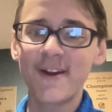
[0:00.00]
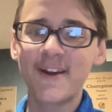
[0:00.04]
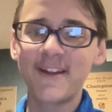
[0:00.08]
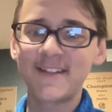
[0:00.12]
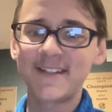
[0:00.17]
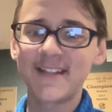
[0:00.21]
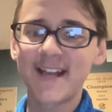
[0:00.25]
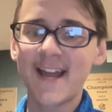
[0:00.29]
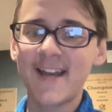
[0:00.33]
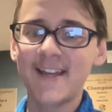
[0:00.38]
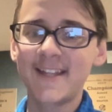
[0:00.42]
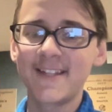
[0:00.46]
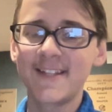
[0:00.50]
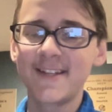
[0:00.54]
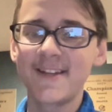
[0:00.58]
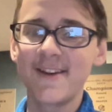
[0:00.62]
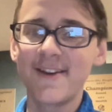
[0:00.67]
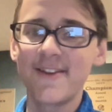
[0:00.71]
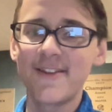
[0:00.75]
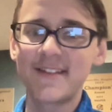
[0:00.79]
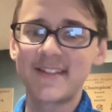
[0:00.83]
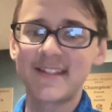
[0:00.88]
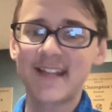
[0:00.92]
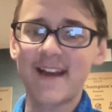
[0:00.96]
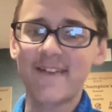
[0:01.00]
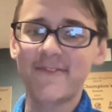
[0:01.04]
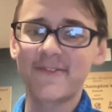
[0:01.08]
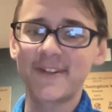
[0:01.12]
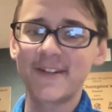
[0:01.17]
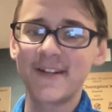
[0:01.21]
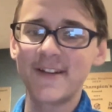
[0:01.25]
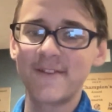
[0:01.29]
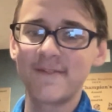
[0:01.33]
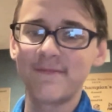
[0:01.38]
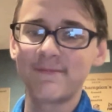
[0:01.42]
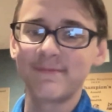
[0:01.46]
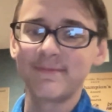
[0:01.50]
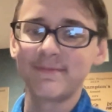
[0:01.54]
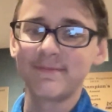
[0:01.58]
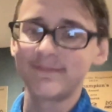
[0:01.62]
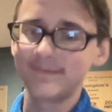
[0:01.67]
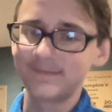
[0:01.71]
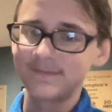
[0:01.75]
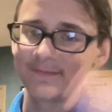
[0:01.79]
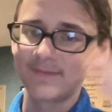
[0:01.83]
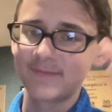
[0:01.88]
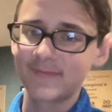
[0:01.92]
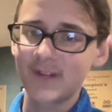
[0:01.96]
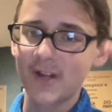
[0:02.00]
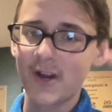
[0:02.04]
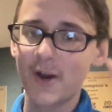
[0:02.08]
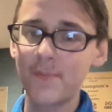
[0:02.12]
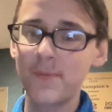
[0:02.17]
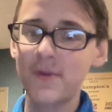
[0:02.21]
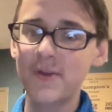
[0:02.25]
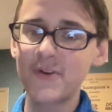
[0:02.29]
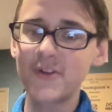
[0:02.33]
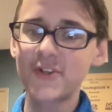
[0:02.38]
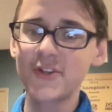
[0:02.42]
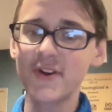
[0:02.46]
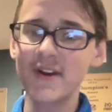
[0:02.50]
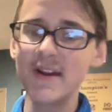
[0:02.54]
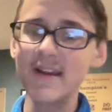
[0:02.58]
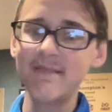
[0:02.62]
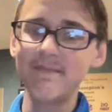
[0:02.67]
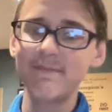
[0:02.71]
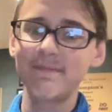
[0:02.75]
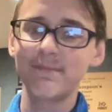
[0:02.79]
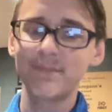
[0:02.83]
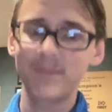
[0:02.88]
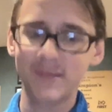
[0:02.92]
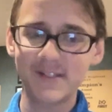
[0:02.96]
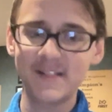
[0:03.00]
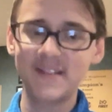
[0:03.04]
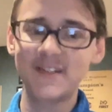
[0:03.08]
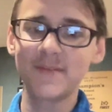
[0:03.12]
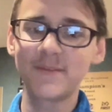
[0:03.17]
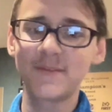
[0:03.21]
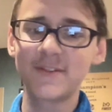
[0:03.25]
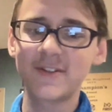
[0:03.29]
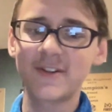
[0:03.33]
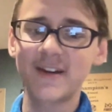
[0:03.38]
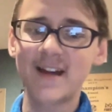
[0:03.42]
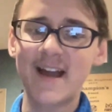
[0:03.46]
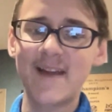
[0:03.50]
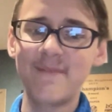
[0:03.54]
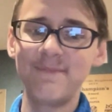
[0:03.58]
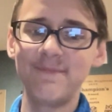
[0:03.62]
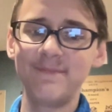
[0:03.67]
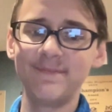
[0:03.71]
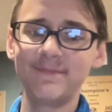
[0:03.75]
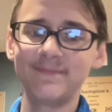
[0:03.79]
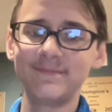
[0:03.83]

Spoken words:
I decided to do this afternoon. Hope you enjoyed. Please subscribe.